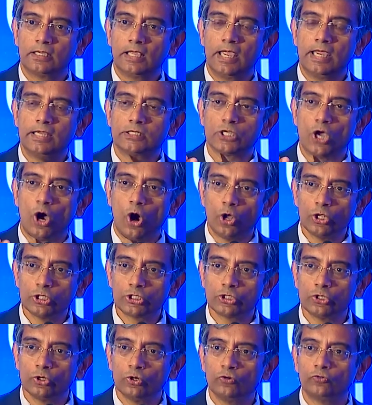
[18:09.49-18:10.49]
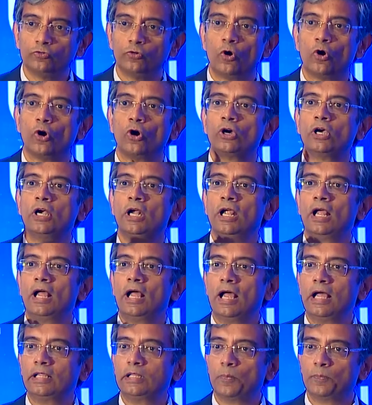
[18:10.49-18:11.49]
It's also for
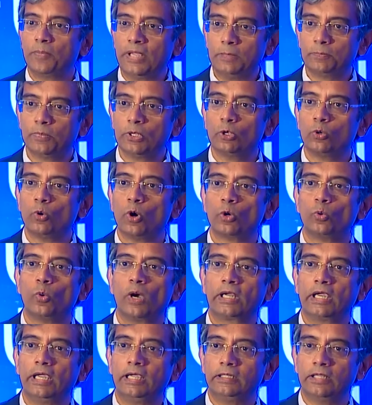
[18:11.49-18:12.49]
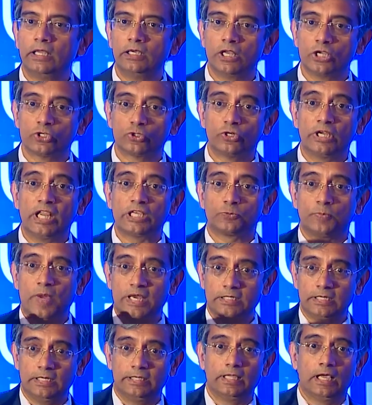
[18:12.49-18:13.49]
the people who are working in the industry,
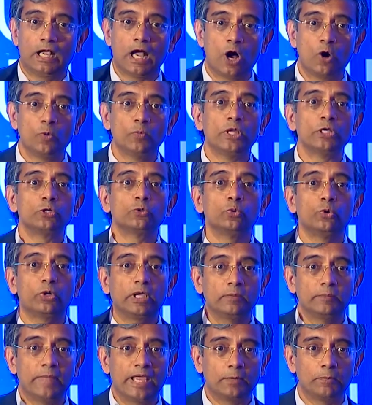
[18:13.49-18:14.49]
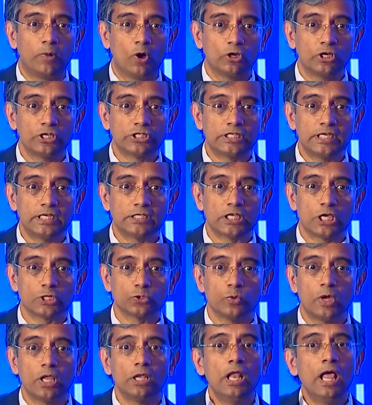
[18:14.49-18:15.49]
especially the government, who can make policies as
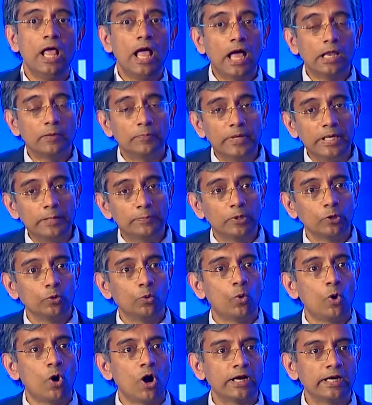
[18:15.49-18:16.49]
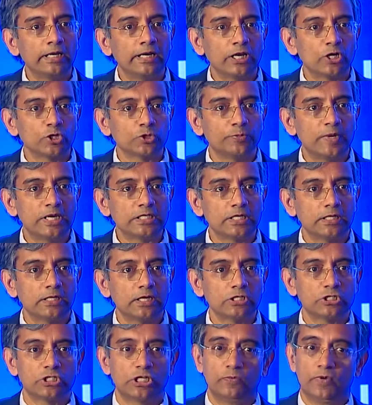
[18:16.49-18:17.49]
well, and people who are in aerospace
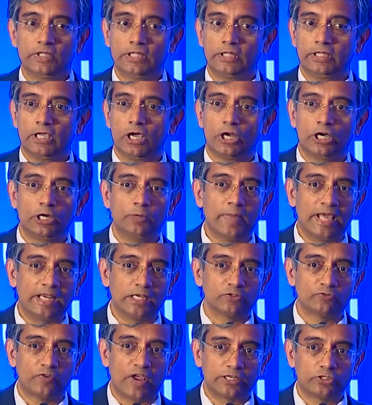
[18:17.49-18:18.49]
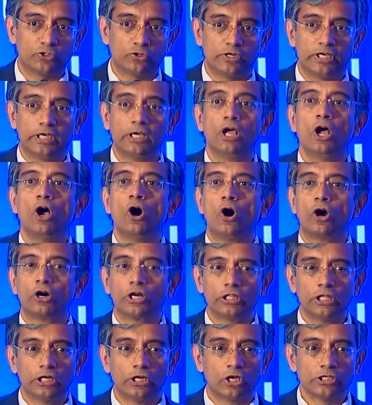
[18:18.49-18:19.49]
industry, whether they are in manufacturing or
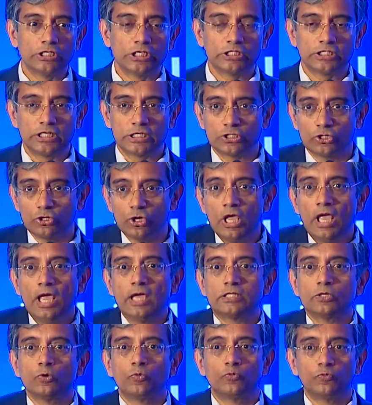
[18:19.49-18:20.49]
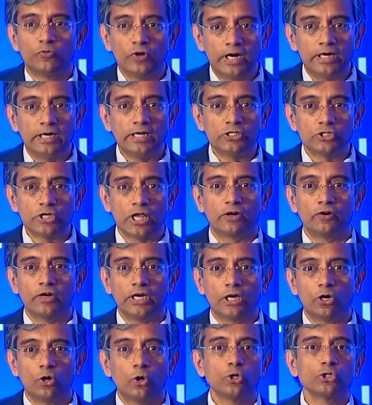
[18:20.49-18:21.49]
in the logistics. So it's a very
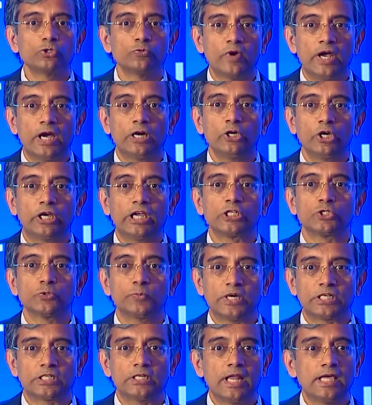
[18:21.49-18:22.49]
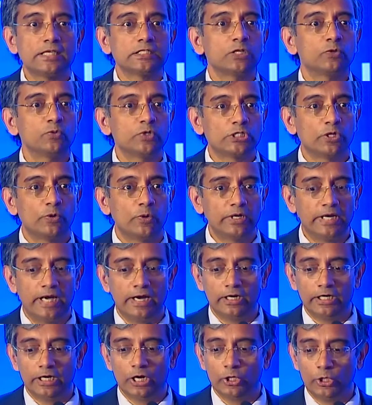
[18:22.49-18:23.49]
generic course where you can specialize in whichever
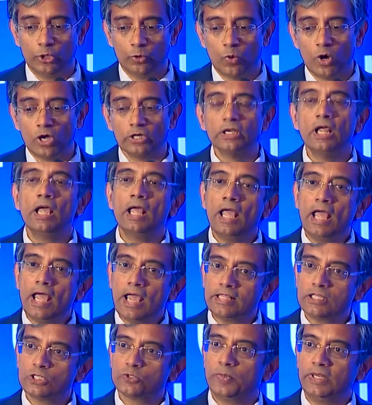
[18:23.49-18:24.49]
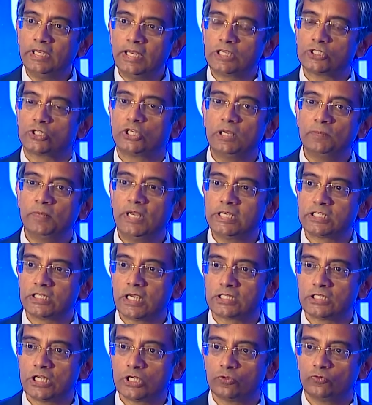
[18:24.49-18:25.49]
area you want. And it's been extremely
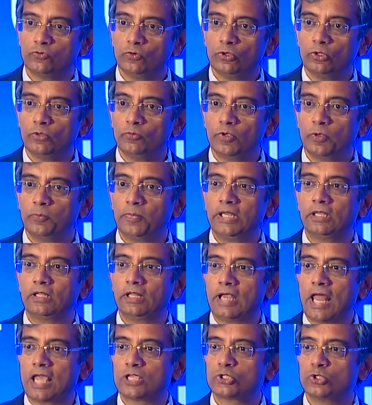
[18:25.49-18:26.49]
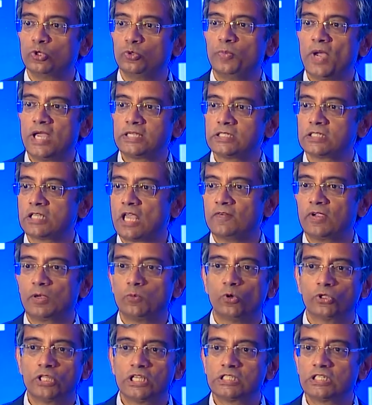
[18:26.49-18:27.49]
successful. We've been the last two batches having
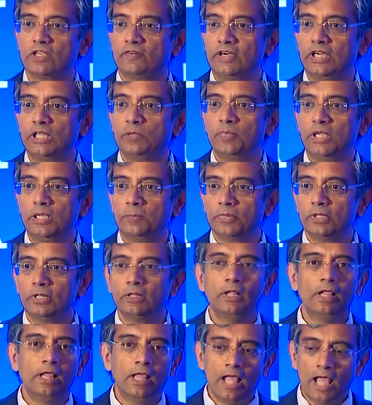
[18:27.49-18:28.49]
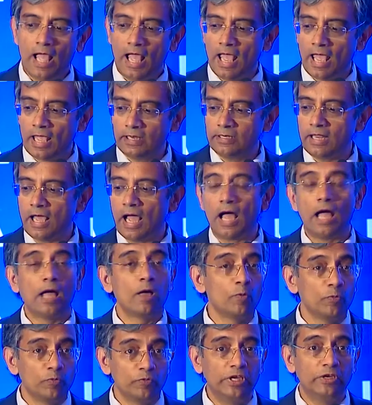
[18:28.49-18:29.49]
more than 70 people. And
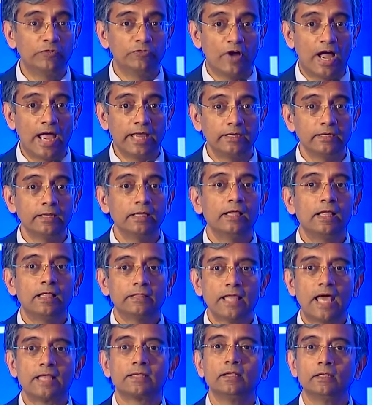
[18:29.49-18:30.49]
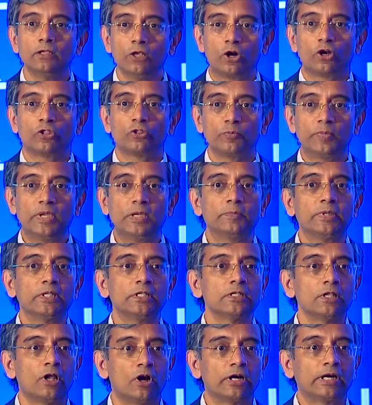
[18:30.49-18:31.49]
we find that a lot of the
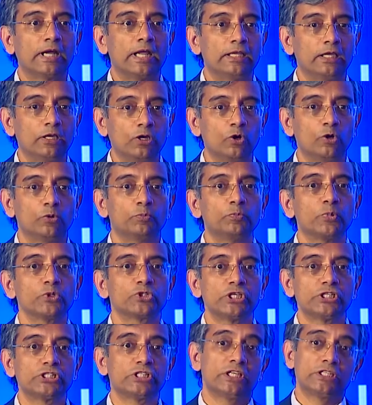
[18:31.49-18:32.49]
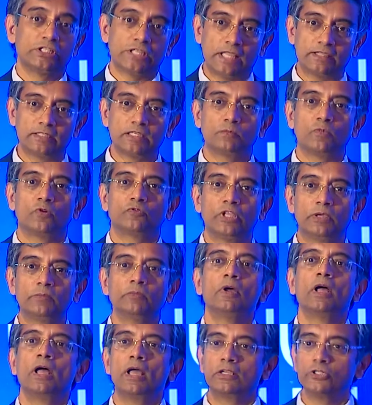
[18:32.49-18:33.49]
people are getting good positions, and some of them
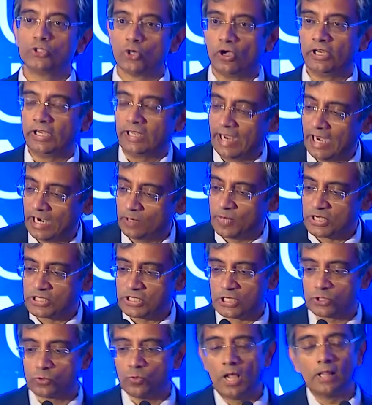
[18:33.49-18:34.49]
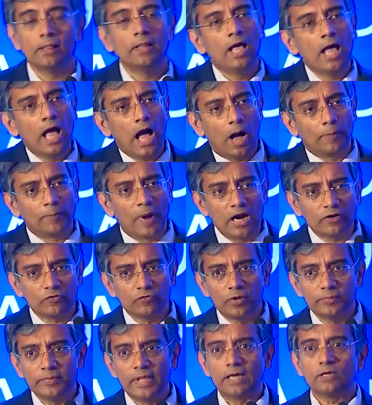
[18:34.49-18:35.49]
joining Airbus as well. Apart
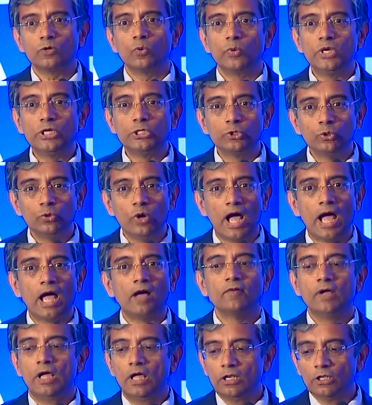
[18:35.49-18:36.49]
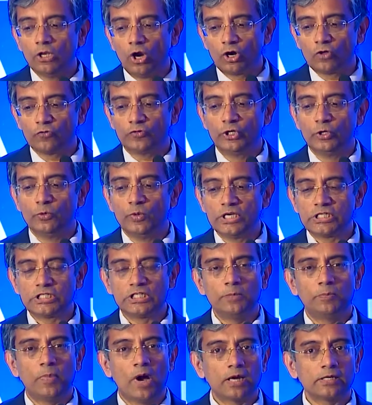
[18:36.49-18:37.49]
from that, we do have a lot of
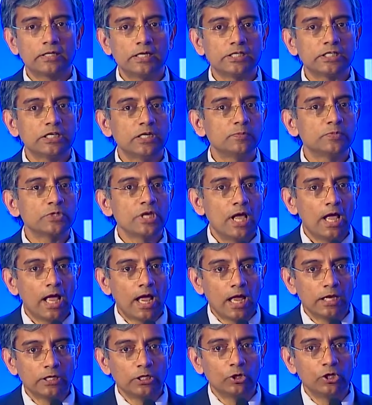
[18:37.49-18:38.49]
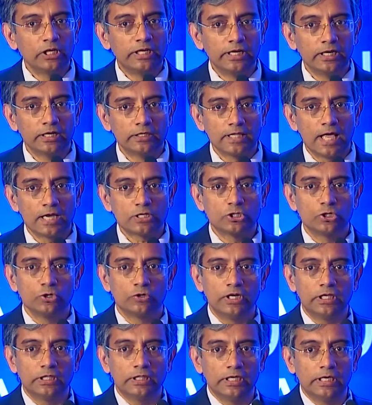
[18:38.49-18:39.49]
university partnerships, and you'll hear that
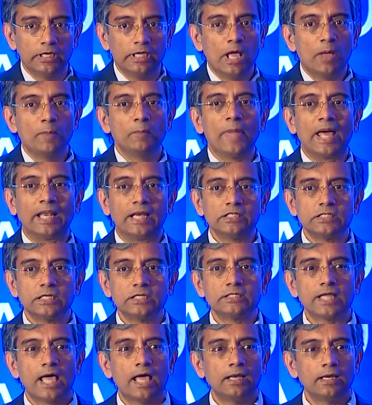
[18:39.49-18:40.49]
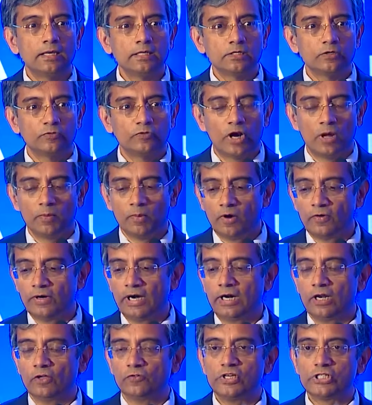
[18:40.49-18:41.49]
during the managing talent from our
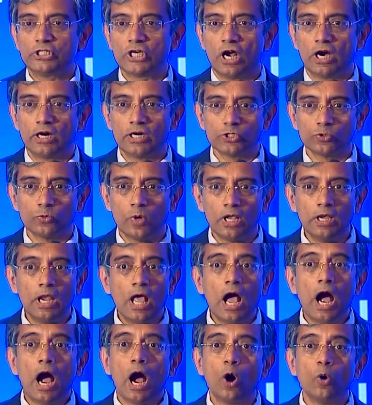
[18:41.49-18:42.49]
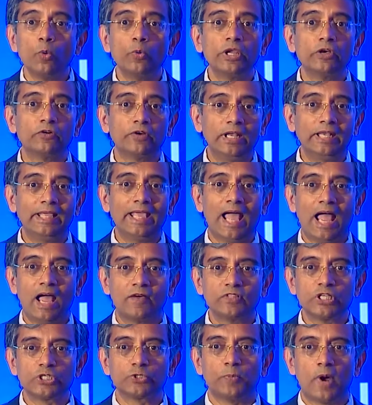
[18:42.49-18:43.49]
head of HR as well, how we really
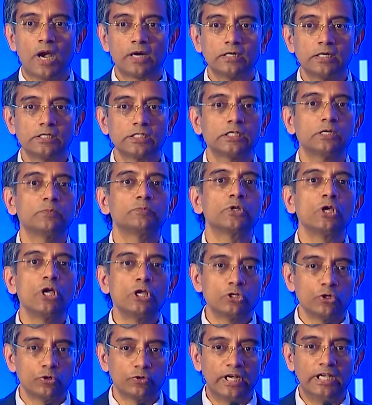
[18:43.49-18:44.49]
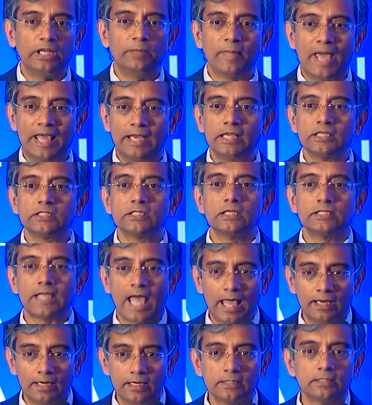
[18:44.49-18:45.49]
have this partnership to really manage the
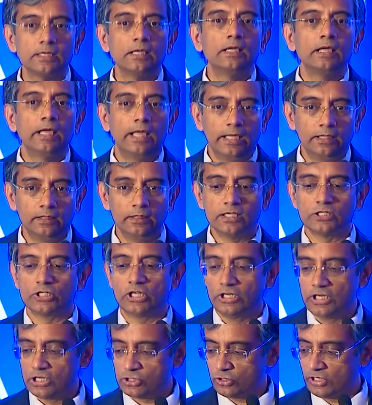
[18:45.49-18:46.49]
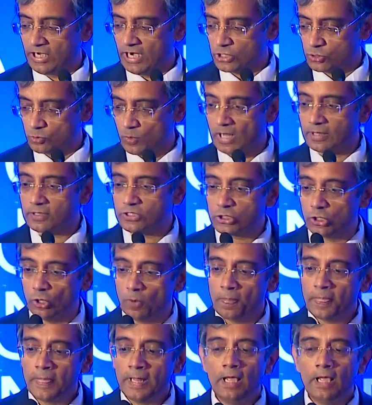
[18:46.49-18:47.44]
talent in this industry as well. So